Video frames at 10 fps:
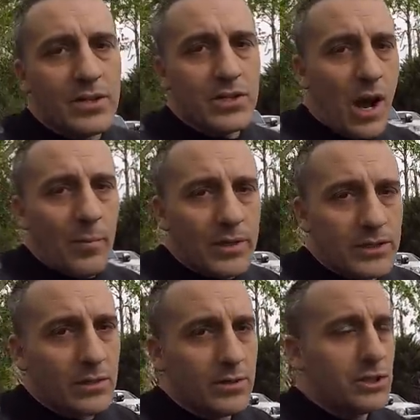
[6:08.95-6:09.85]
There's not
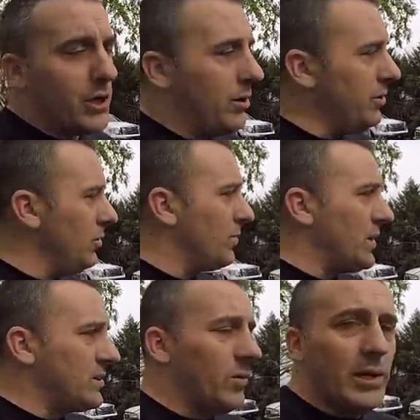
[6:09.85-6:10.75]
much else to show you
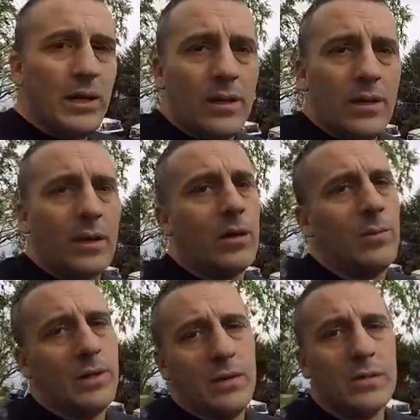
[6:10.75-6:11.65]
until we get in here and
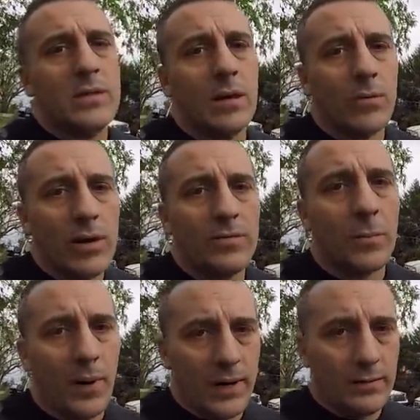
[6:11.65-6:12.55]
we get this thing ready for paint.